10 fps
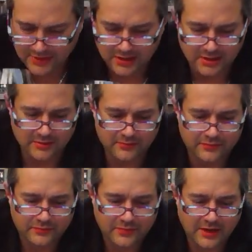
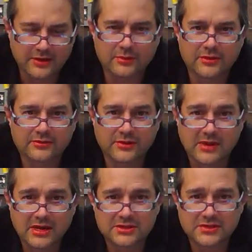I think with some
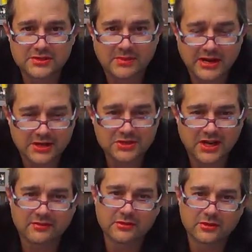age, this might actually
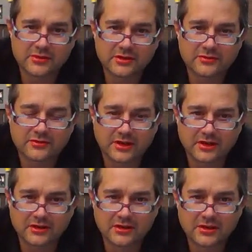have a little bit
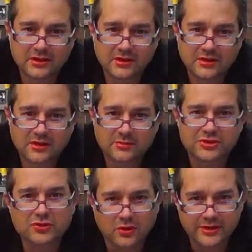of
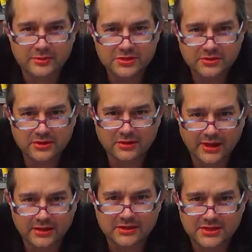petroleum to it, or
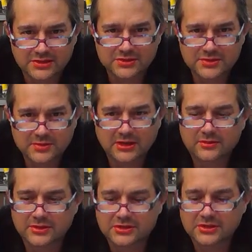like a diesel
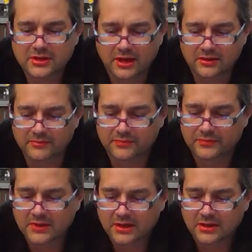smell, which
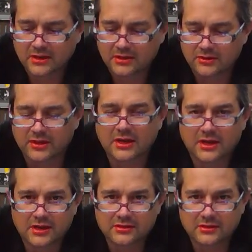you get
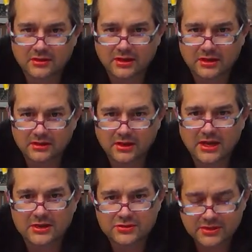in
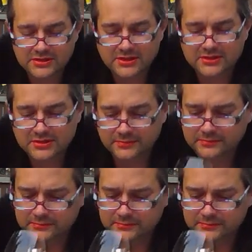aged Rieslings.